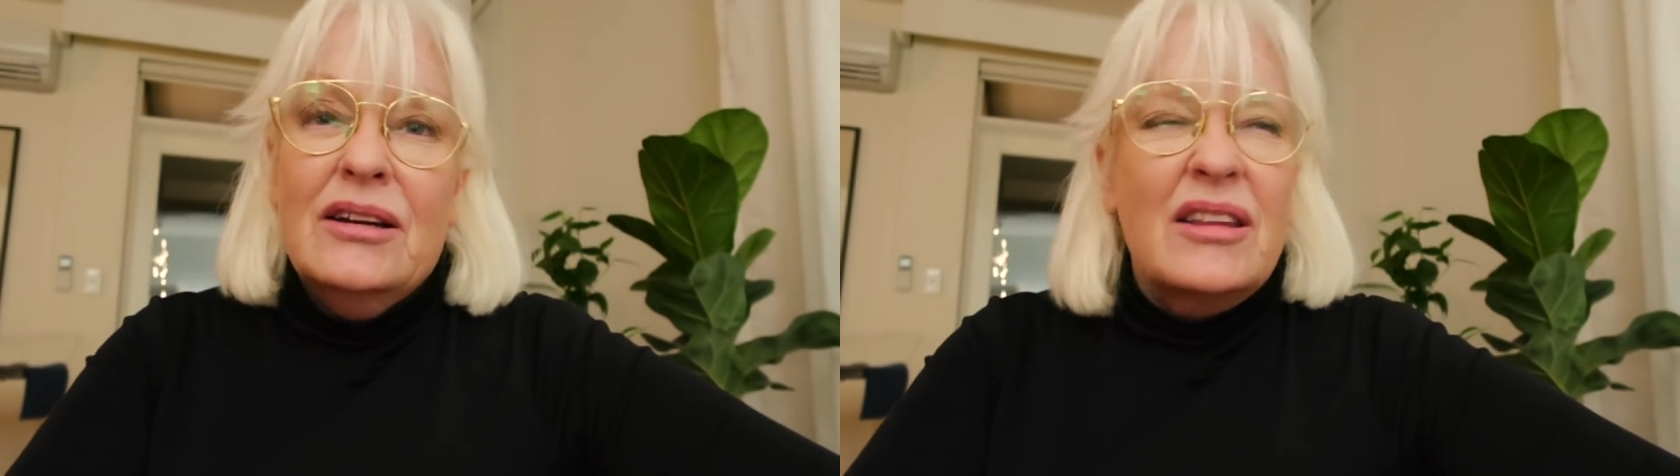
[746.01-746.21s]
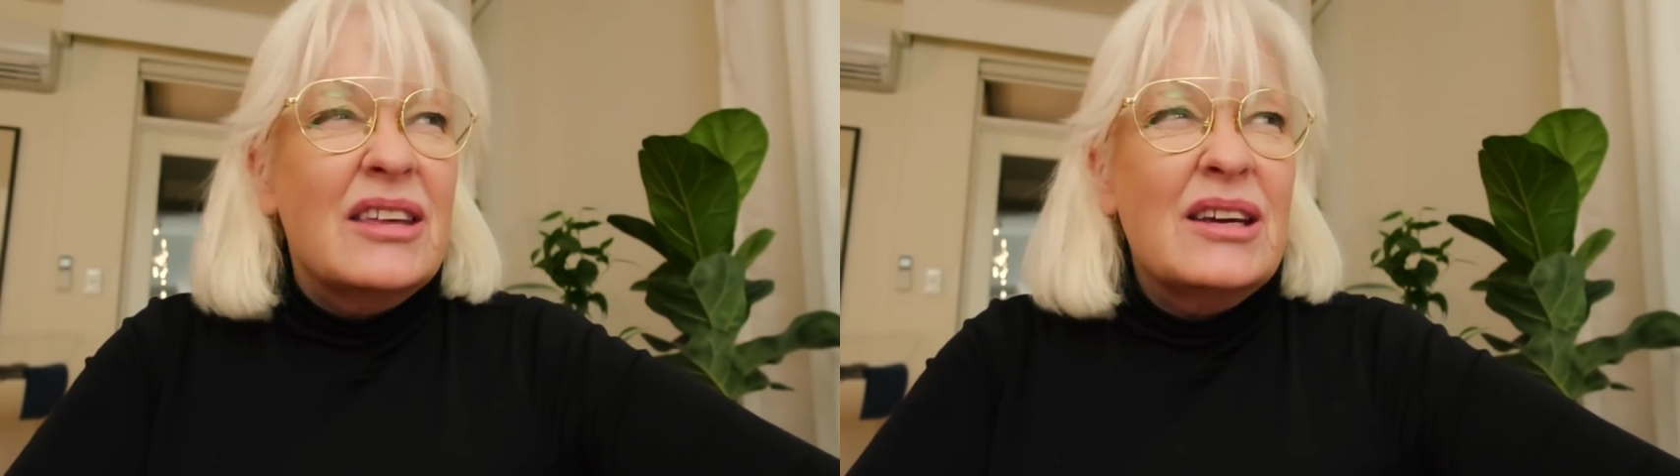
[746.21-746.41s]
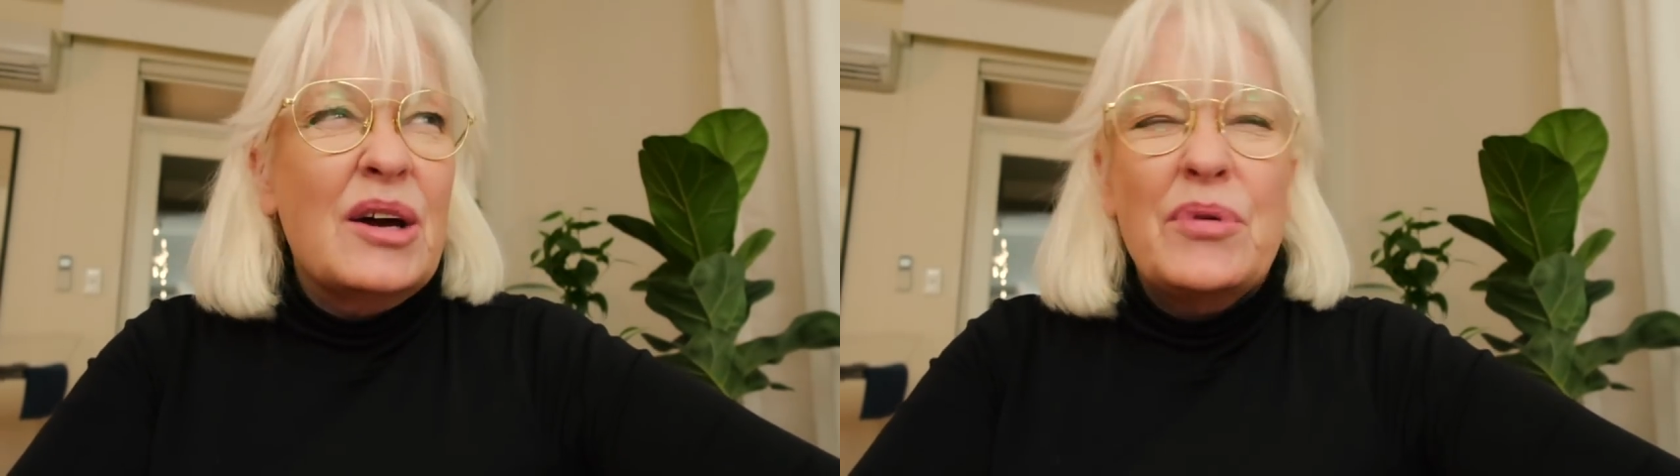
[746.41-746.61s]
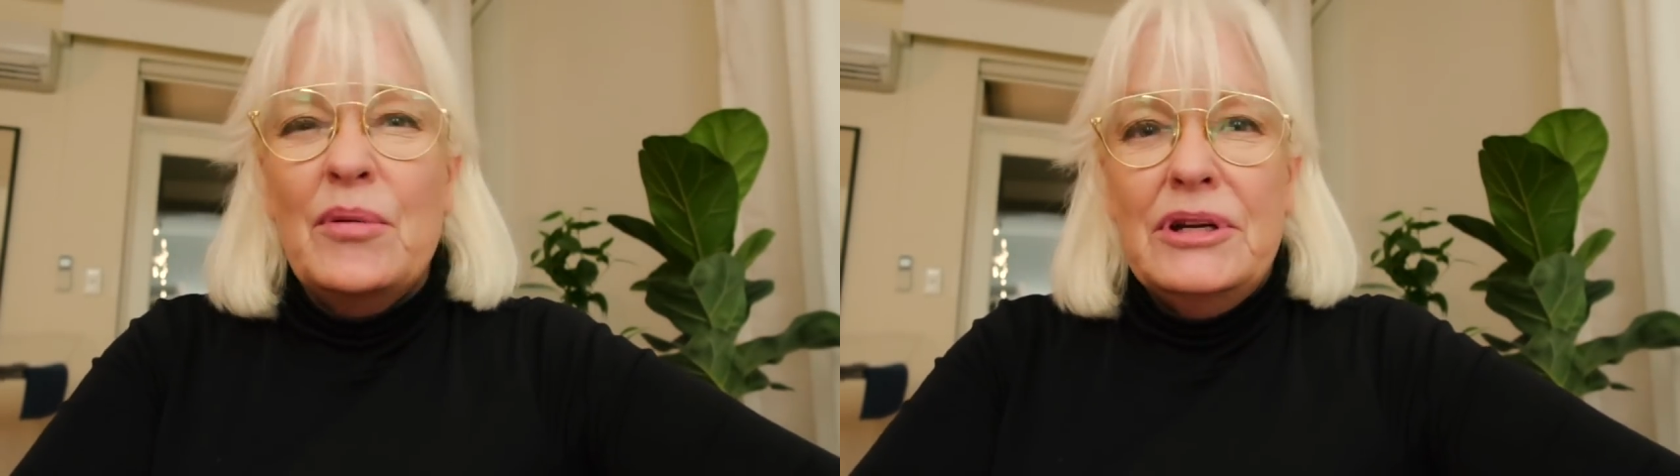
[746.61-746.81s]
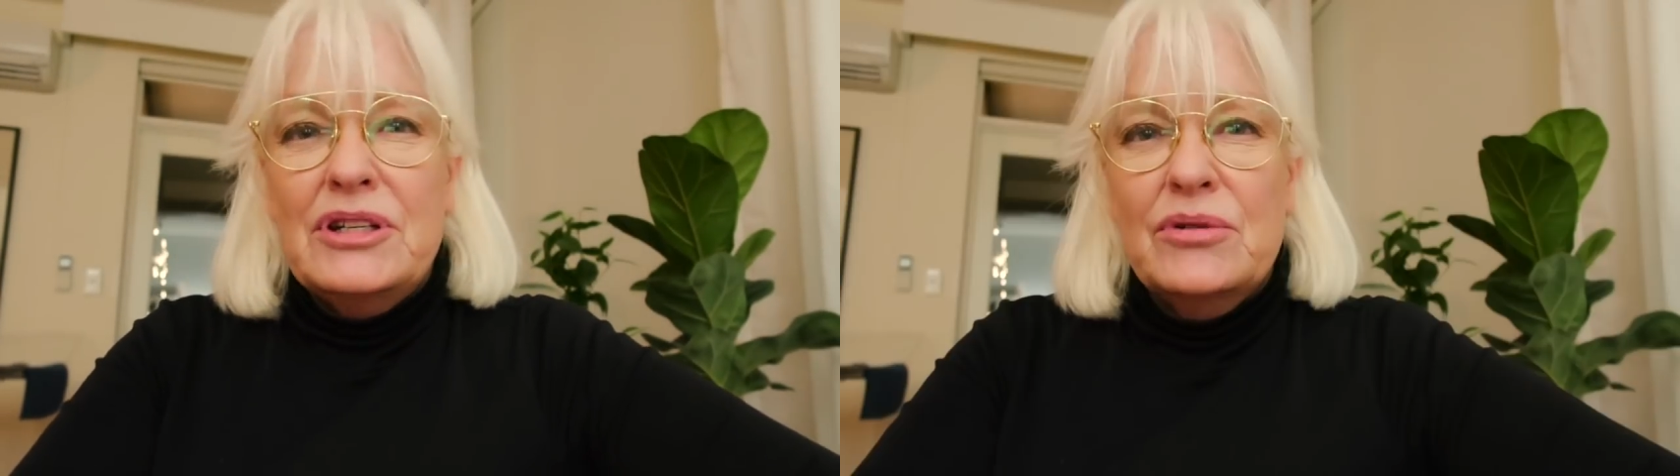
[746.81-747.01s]
I think I
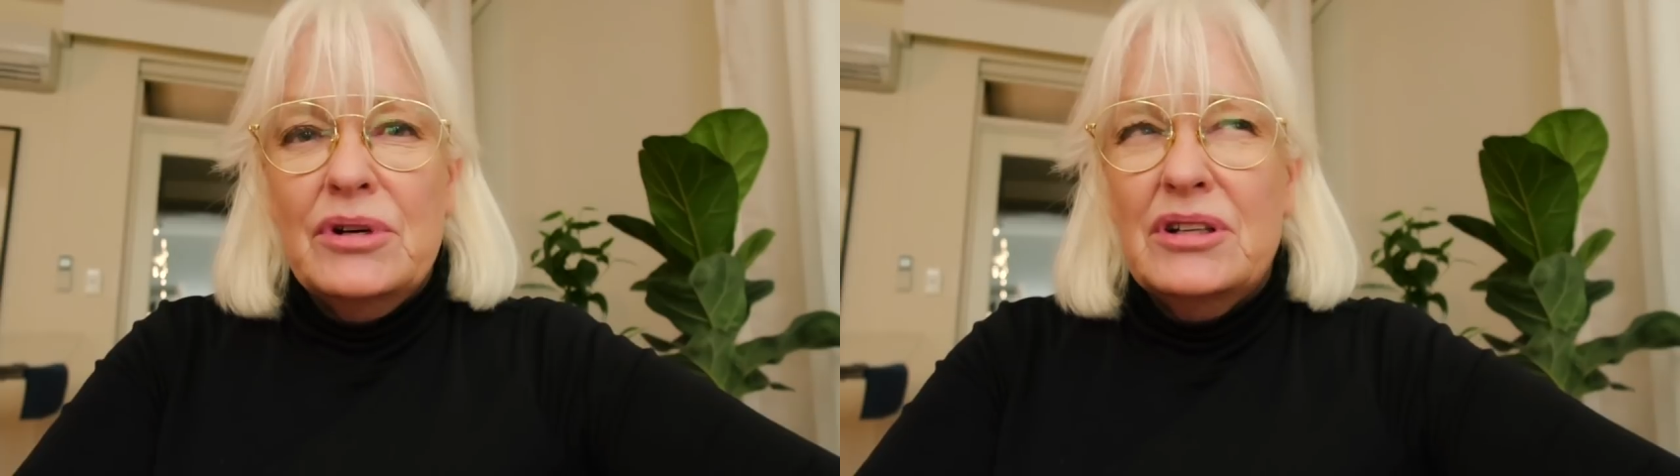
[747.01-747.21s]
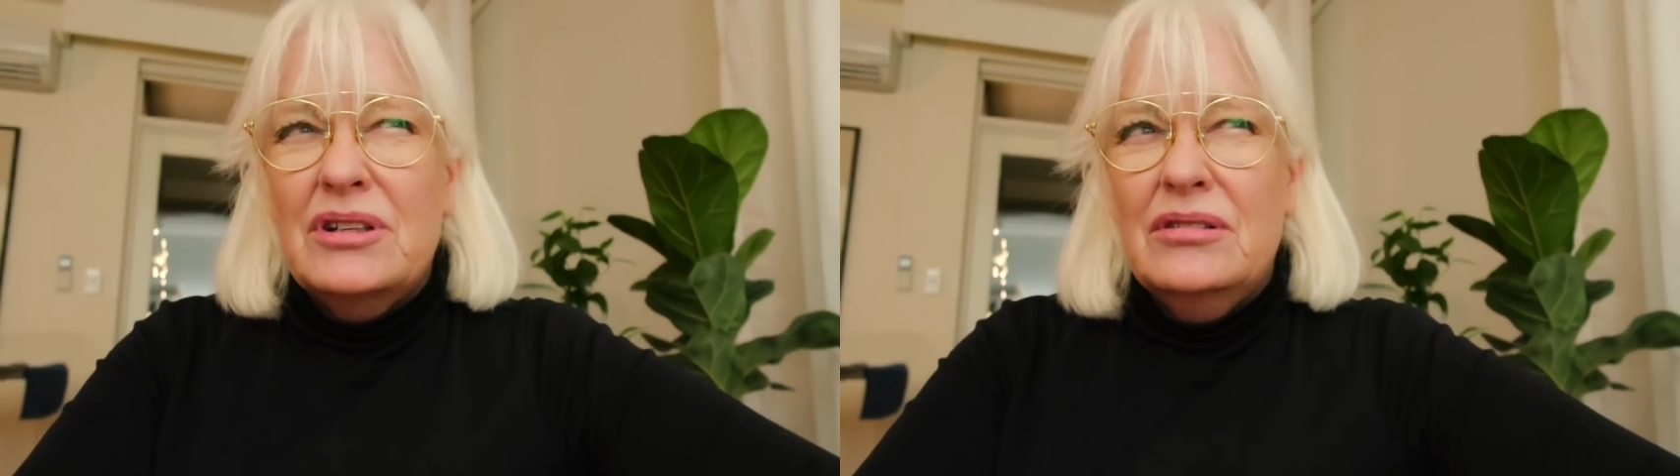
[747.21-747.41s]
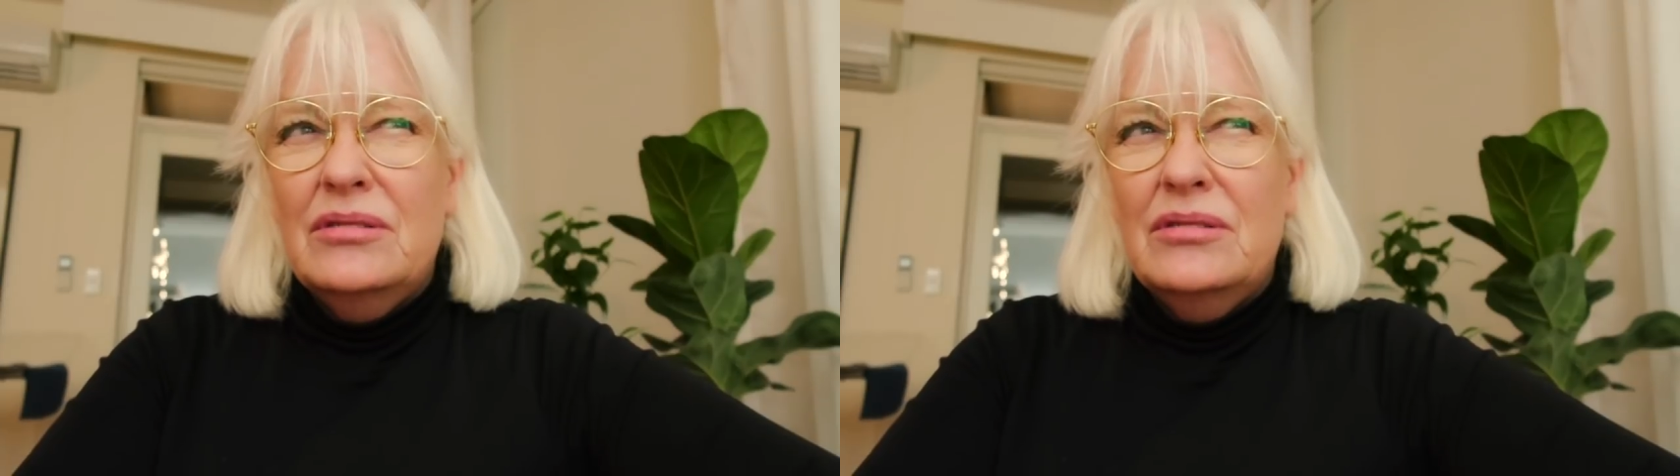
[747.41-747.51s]
probably do it